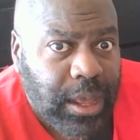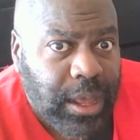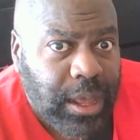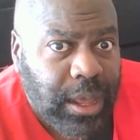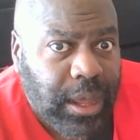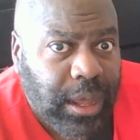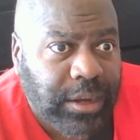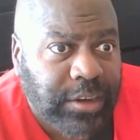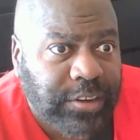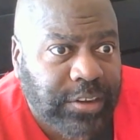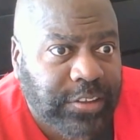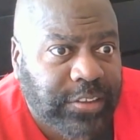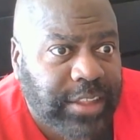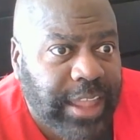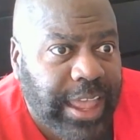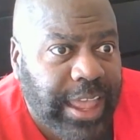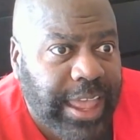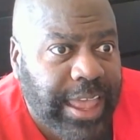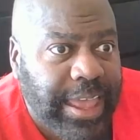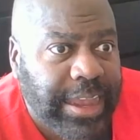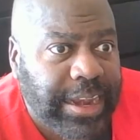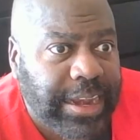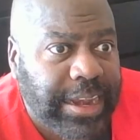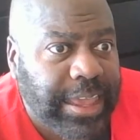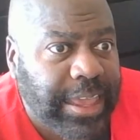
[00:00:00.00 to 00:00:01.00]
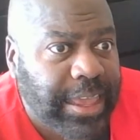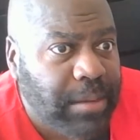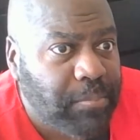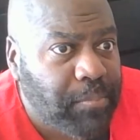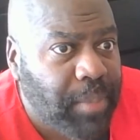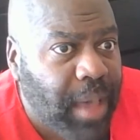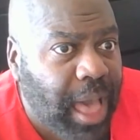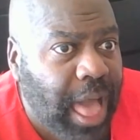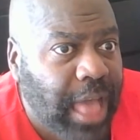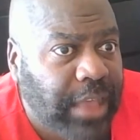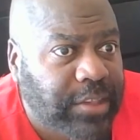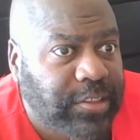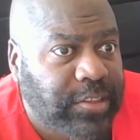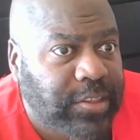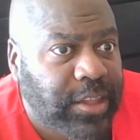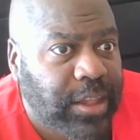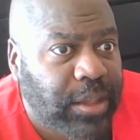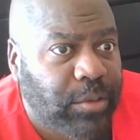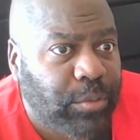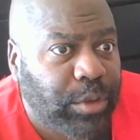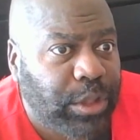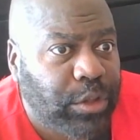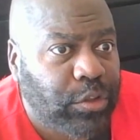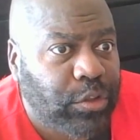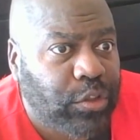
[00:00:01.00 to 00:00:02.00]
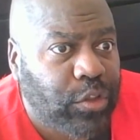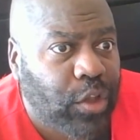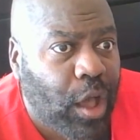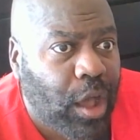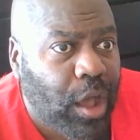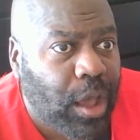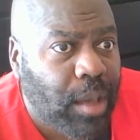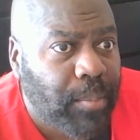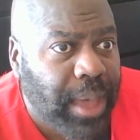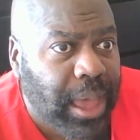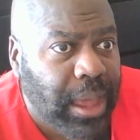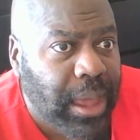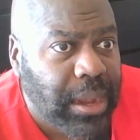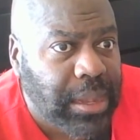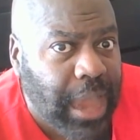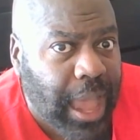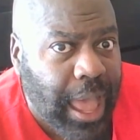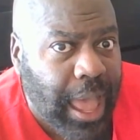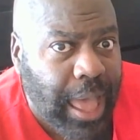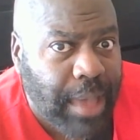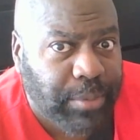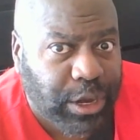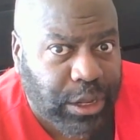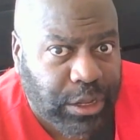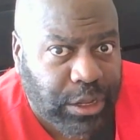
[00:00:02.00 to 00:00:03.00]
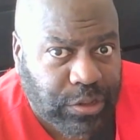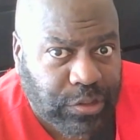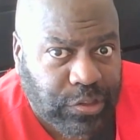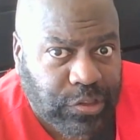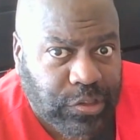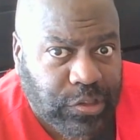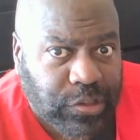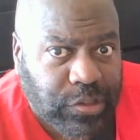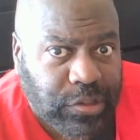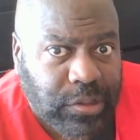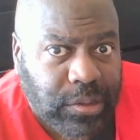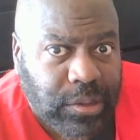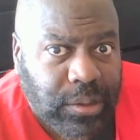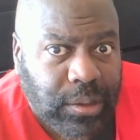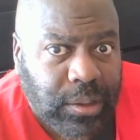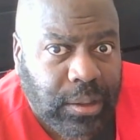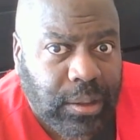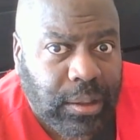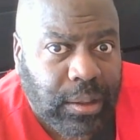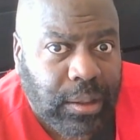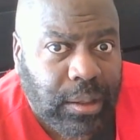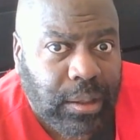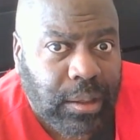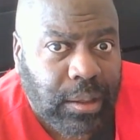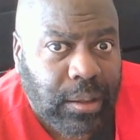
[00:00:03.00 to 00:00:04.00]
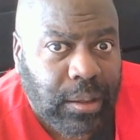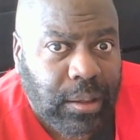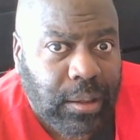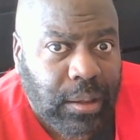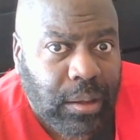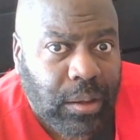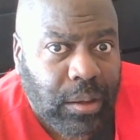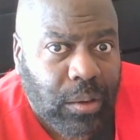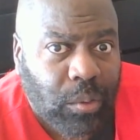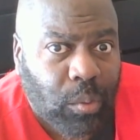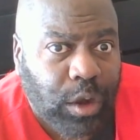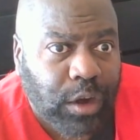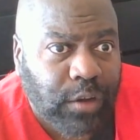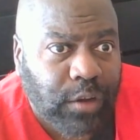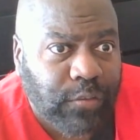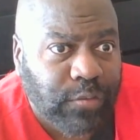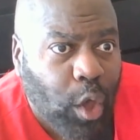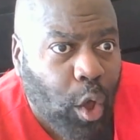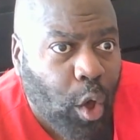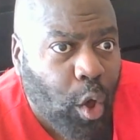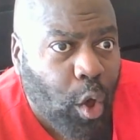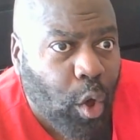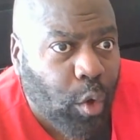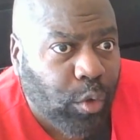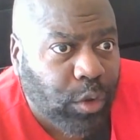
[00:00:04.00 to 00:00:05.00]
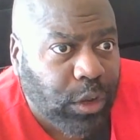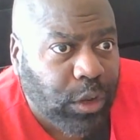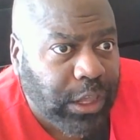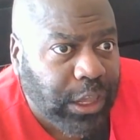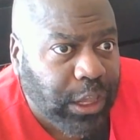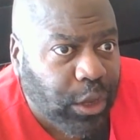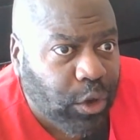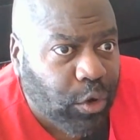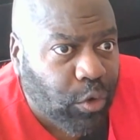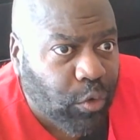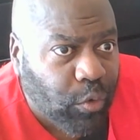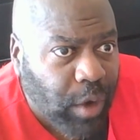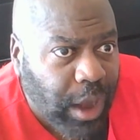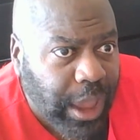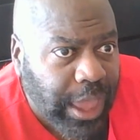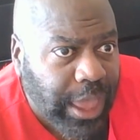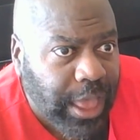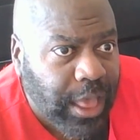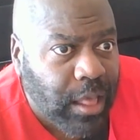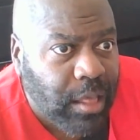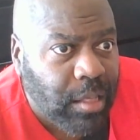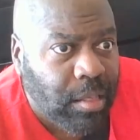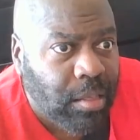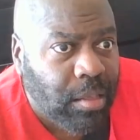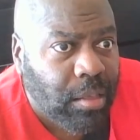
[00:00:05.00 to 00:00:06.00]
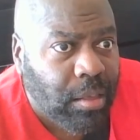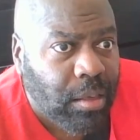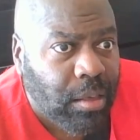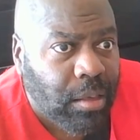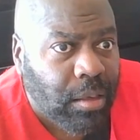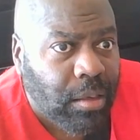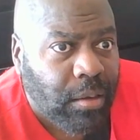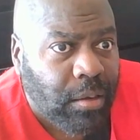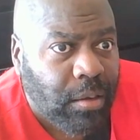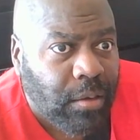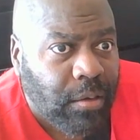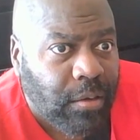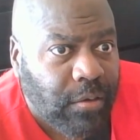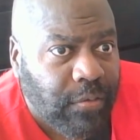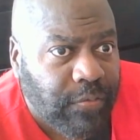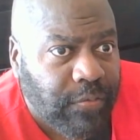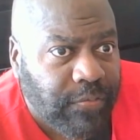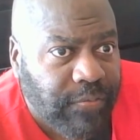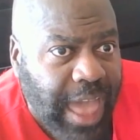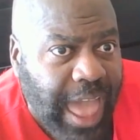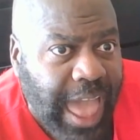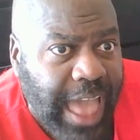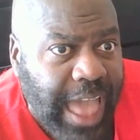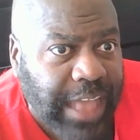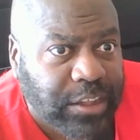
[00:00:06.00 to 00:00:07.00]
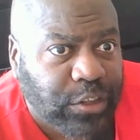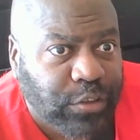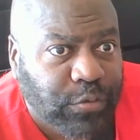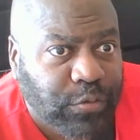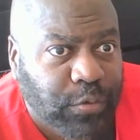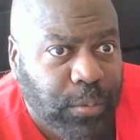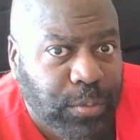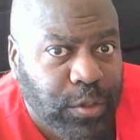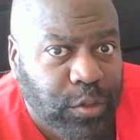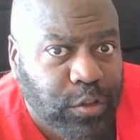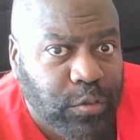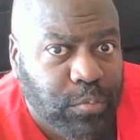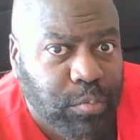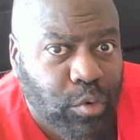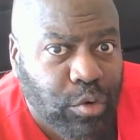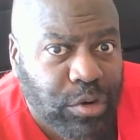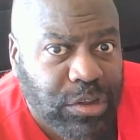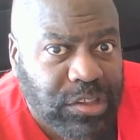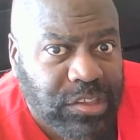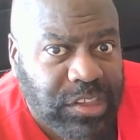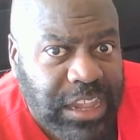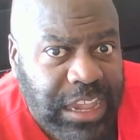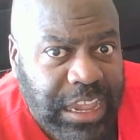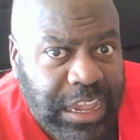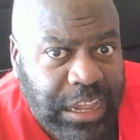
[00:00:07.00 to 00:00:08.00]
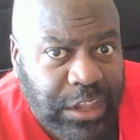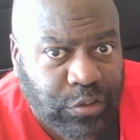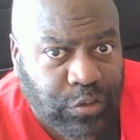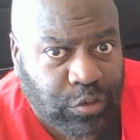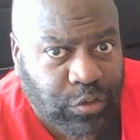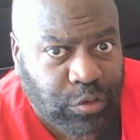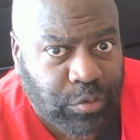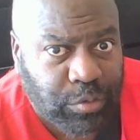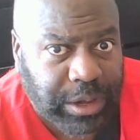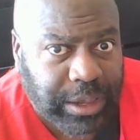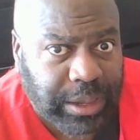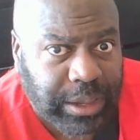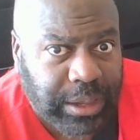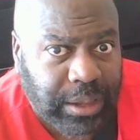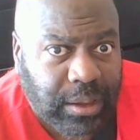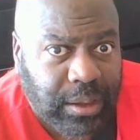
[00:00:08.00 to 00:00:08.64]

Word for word: Understand, in boxing, when you talk about dominance, one of the holy grail facts from the sport's history